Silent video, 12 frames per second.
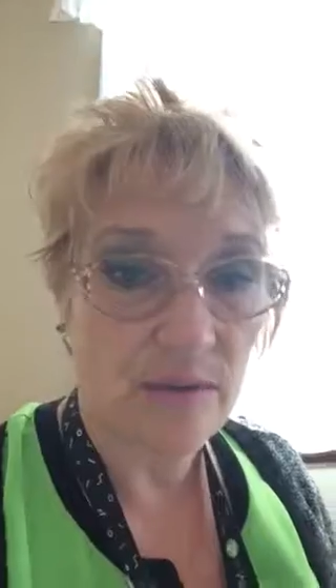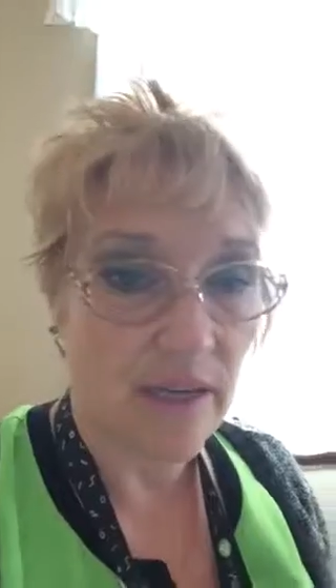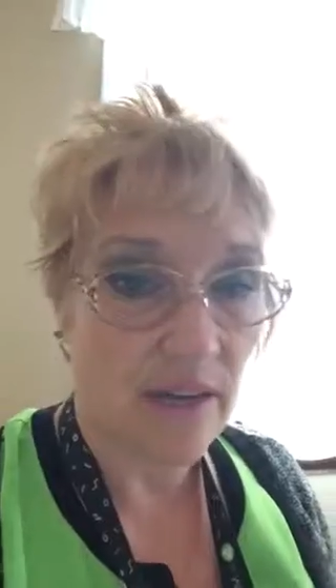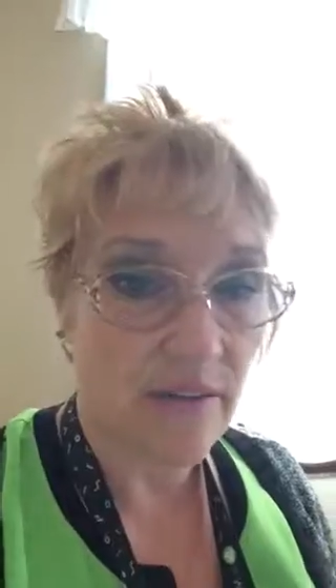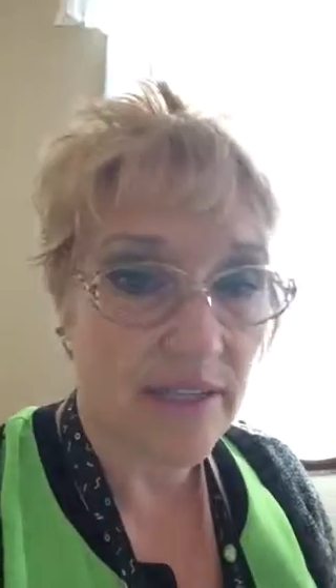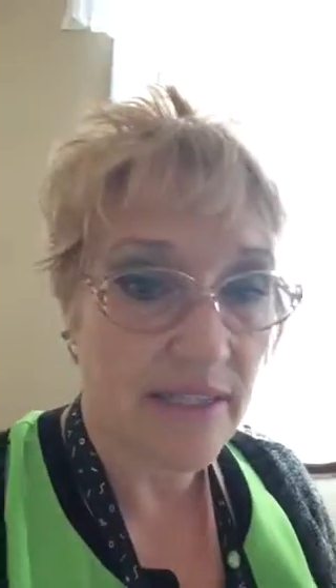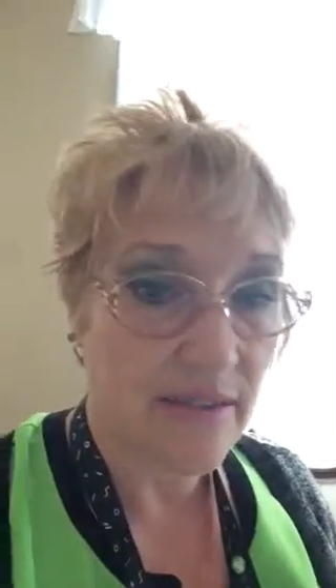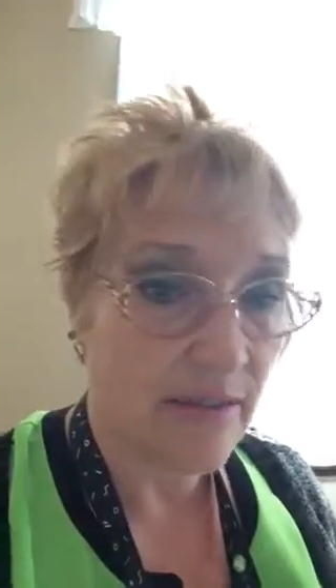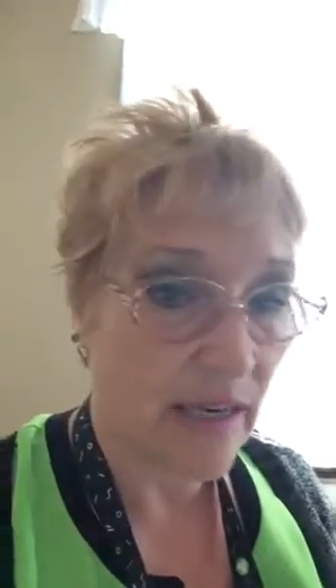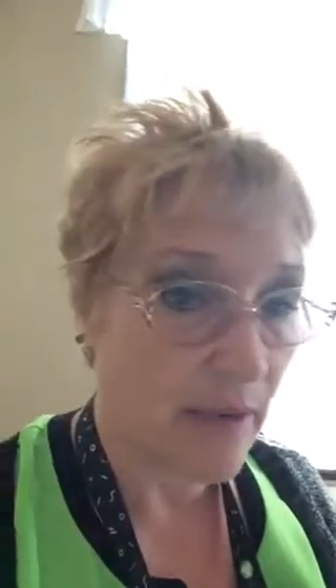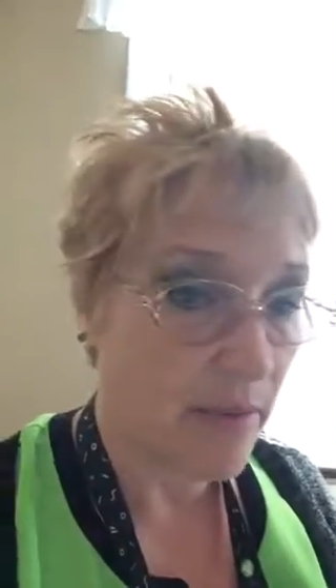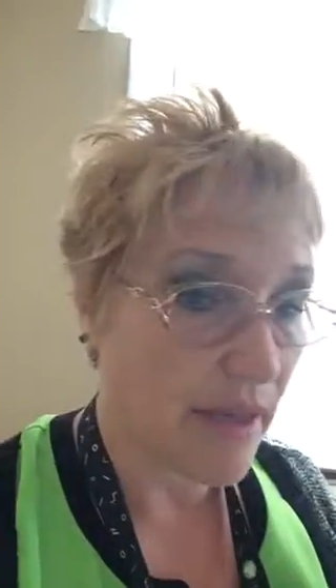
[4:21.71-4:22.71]
we always
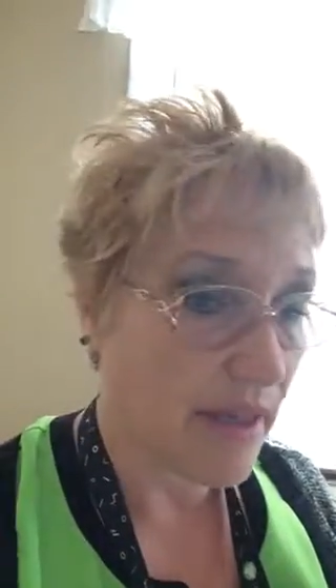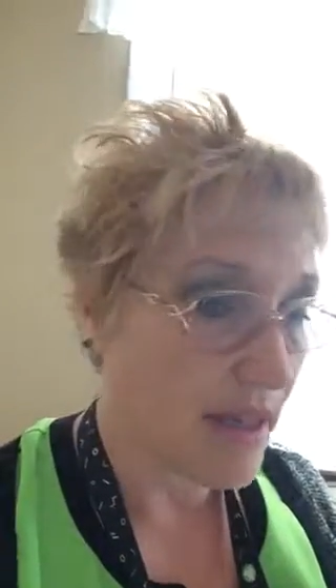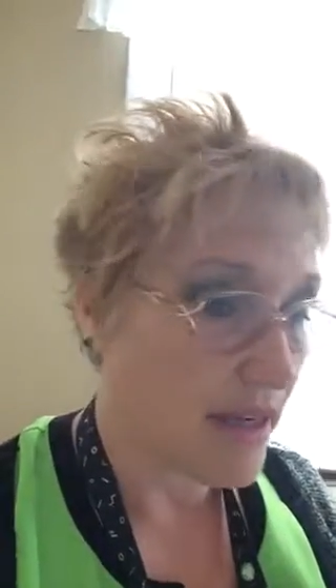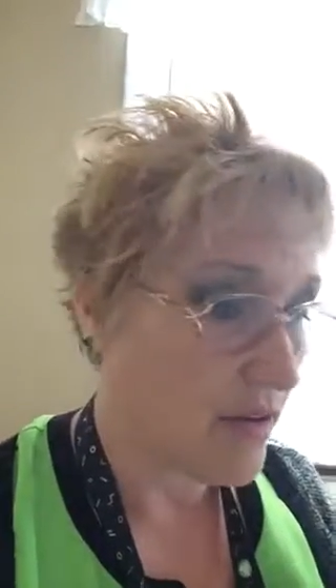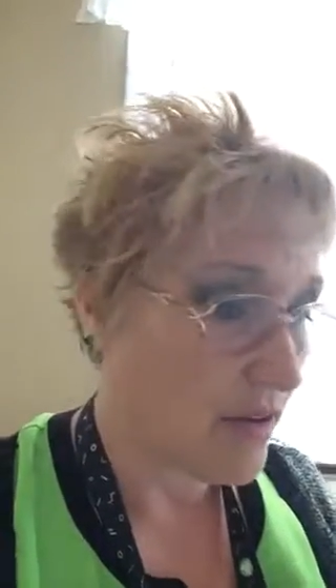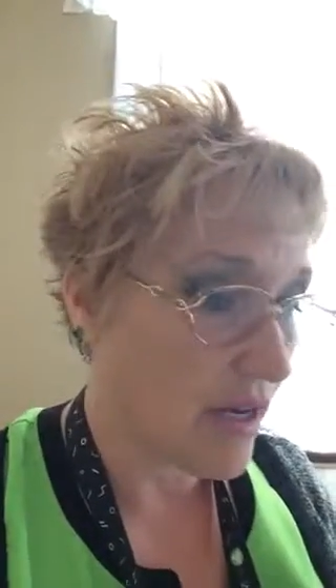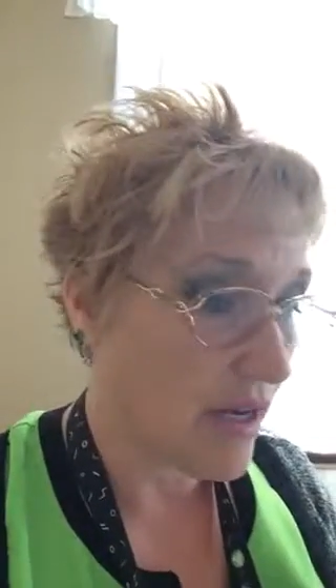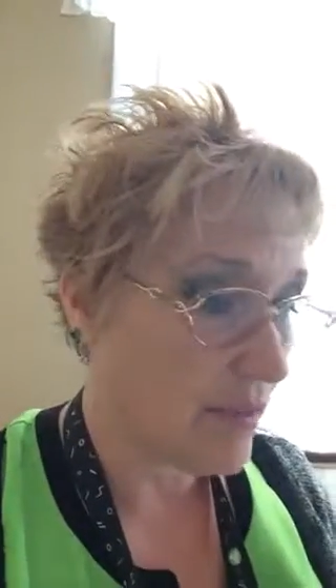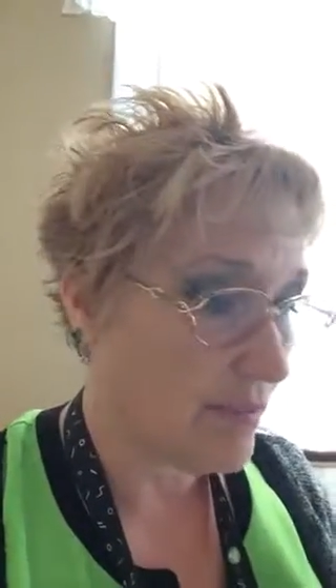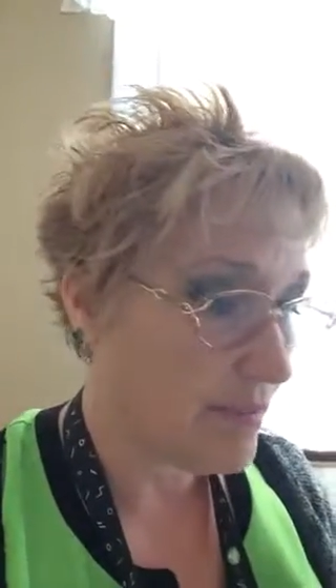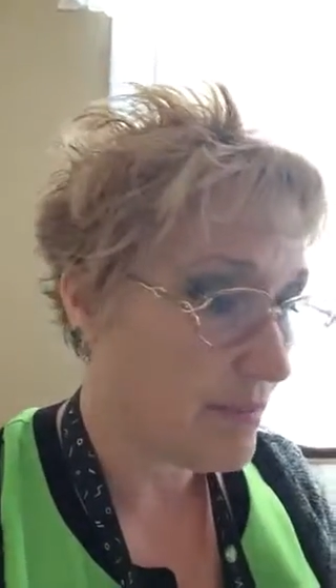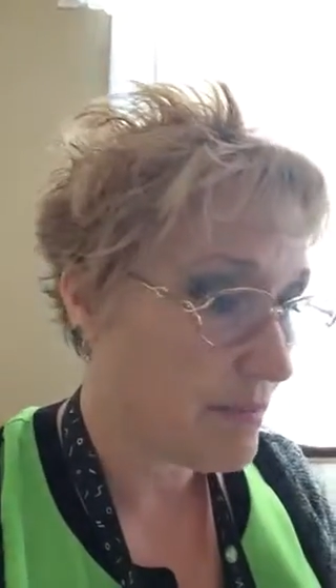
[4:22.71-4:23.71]
recommend that you
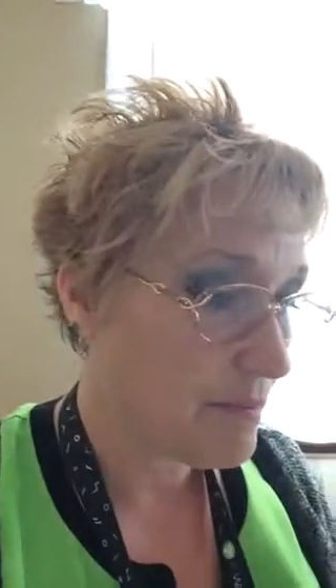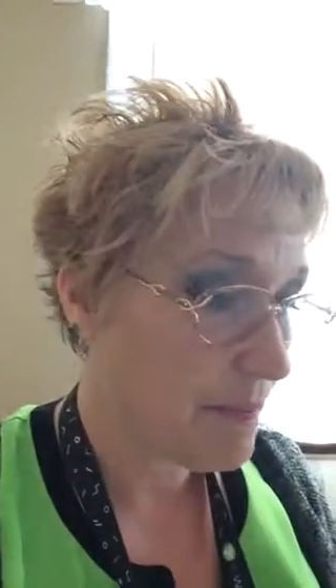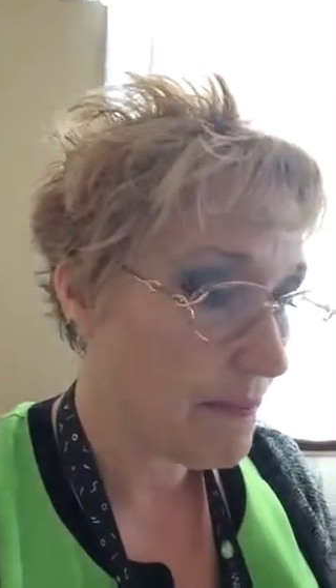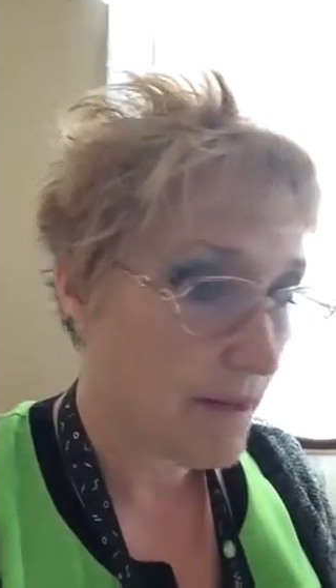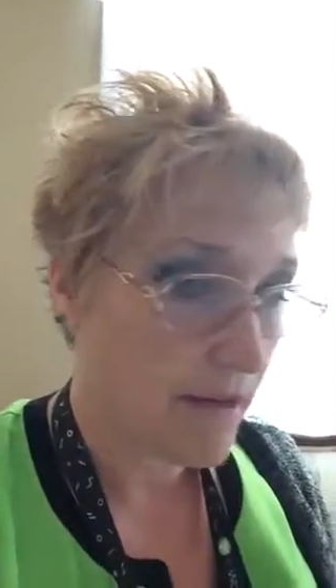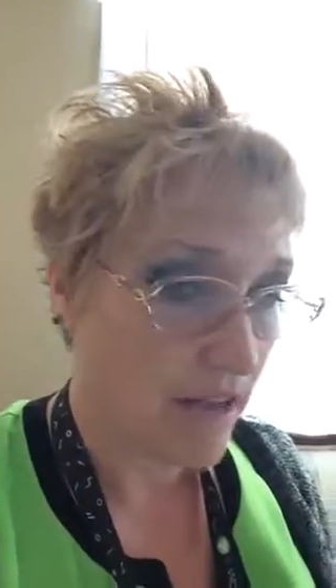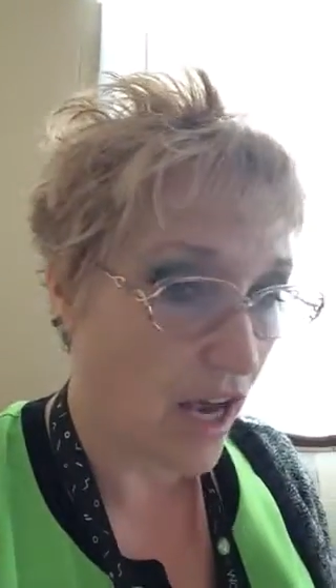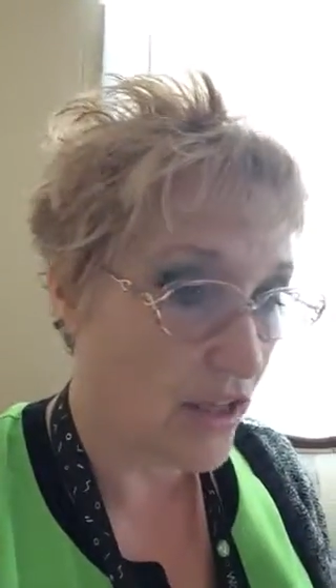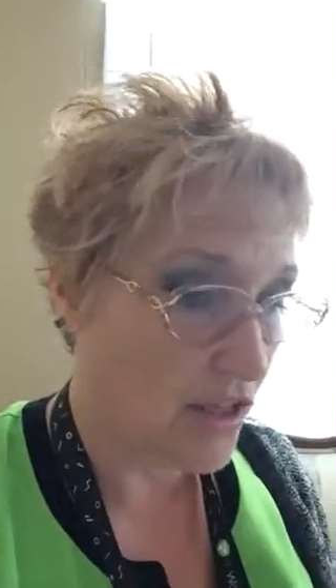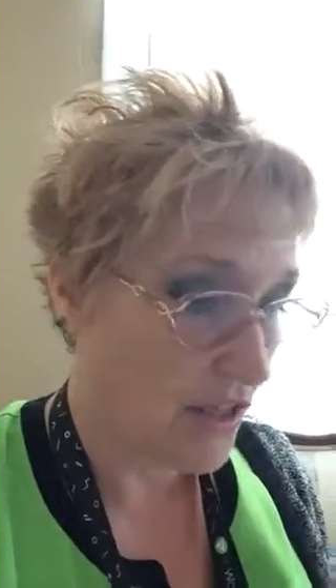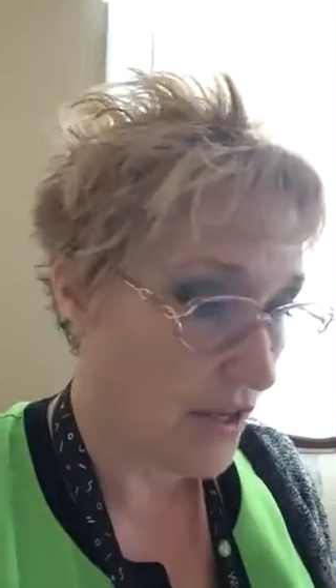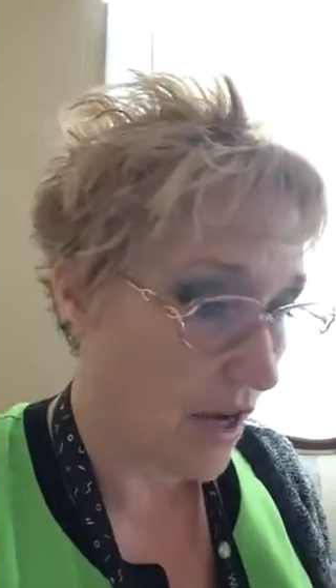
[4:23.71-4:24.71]
talk
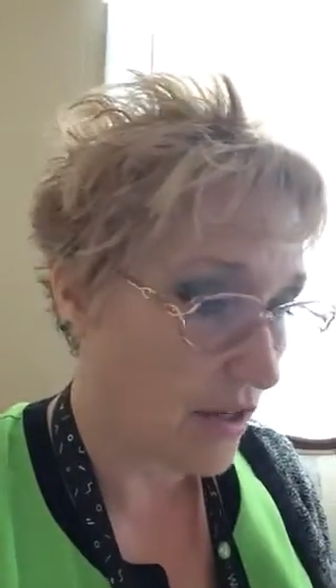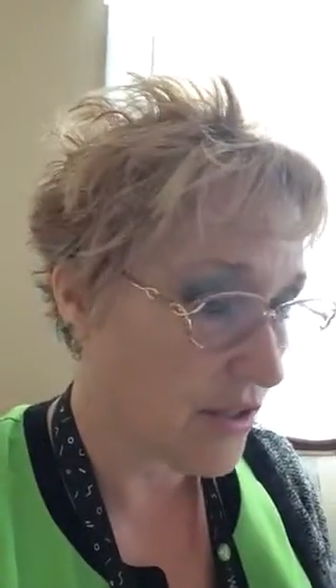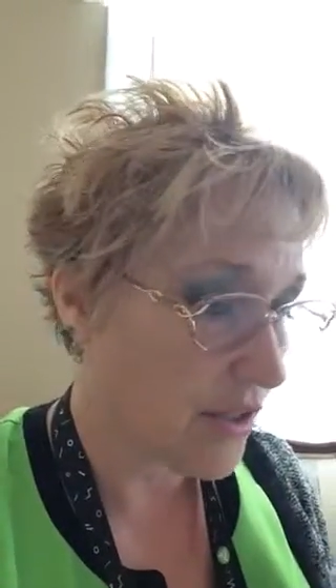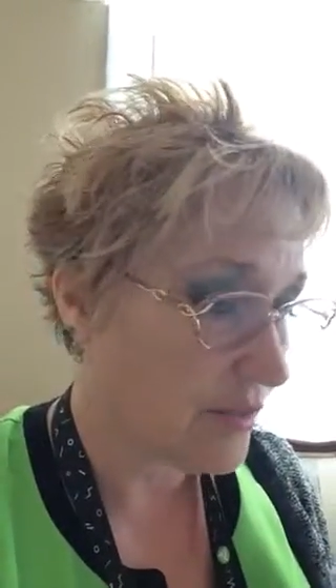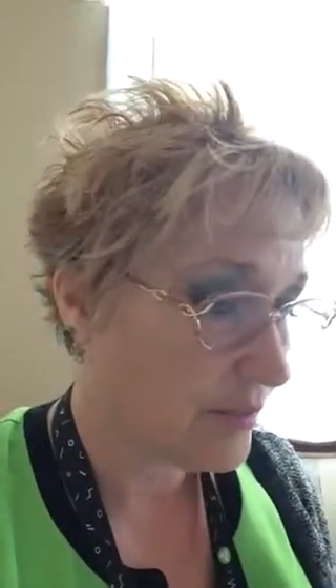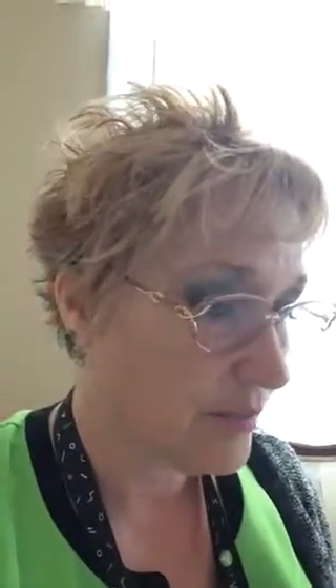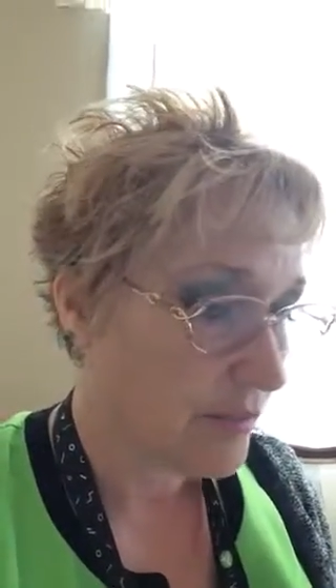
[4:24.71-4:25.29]
to your doctor.